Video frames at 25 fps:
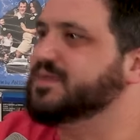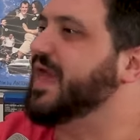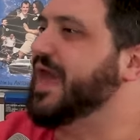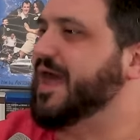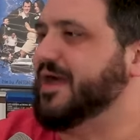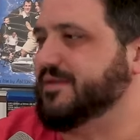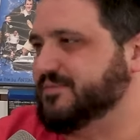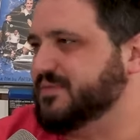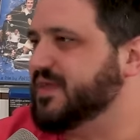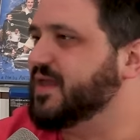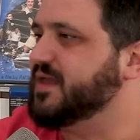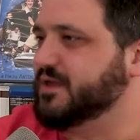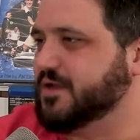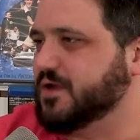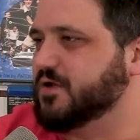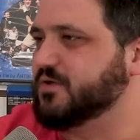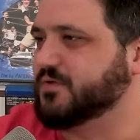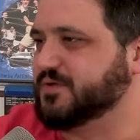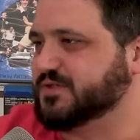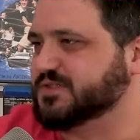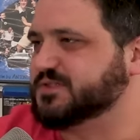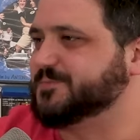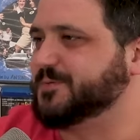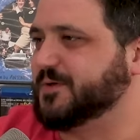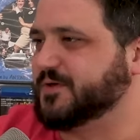Yeah, they know
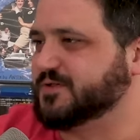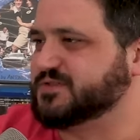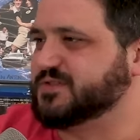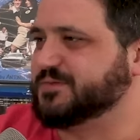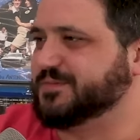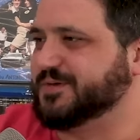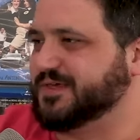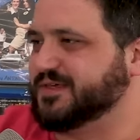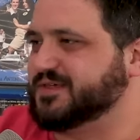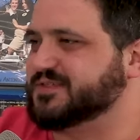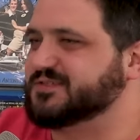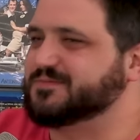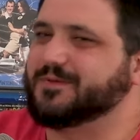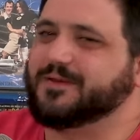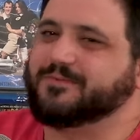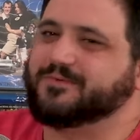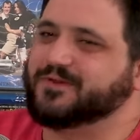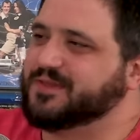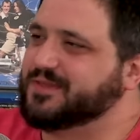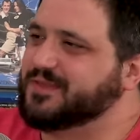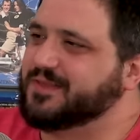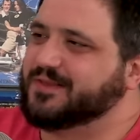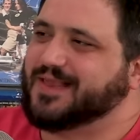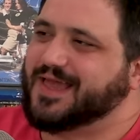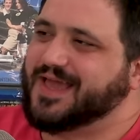they're like, supposed to be. Because remember
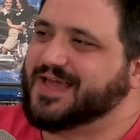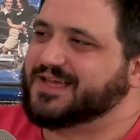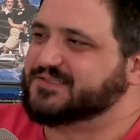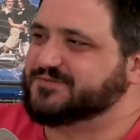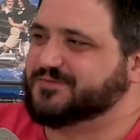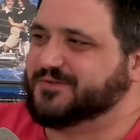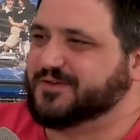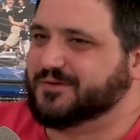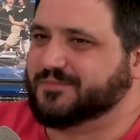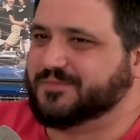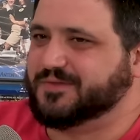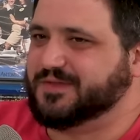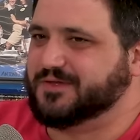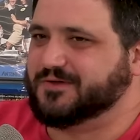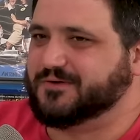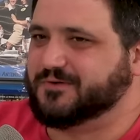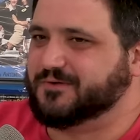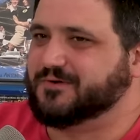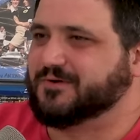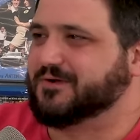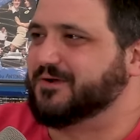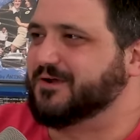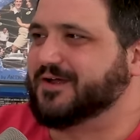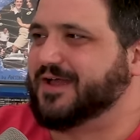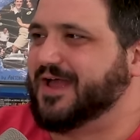in the last film, the
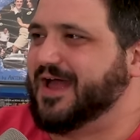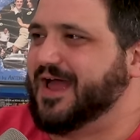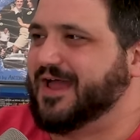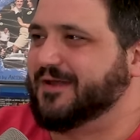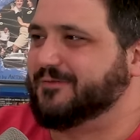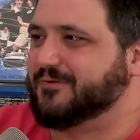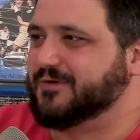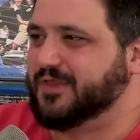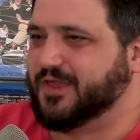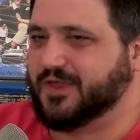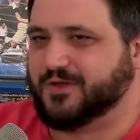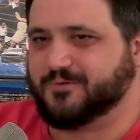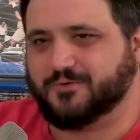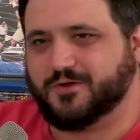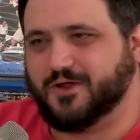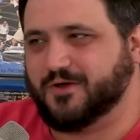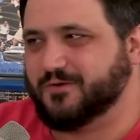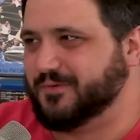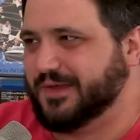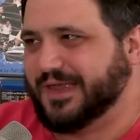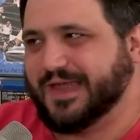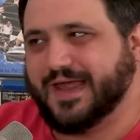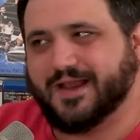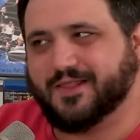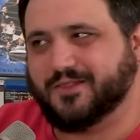Uruk-hai were like, no,
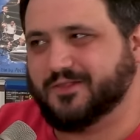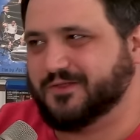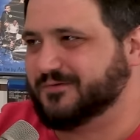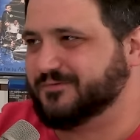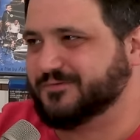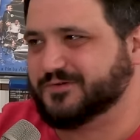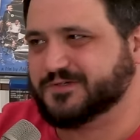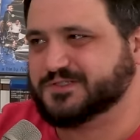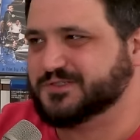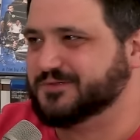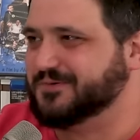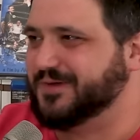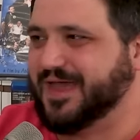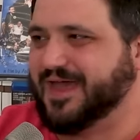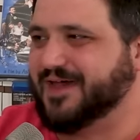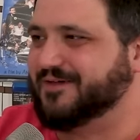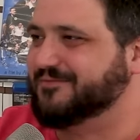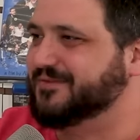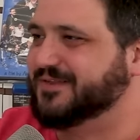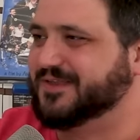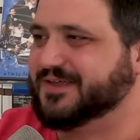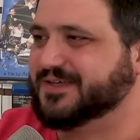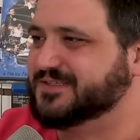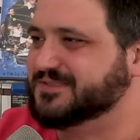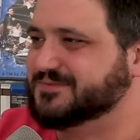we gotta look for two
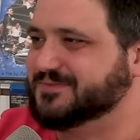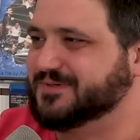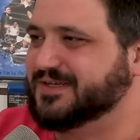halflings.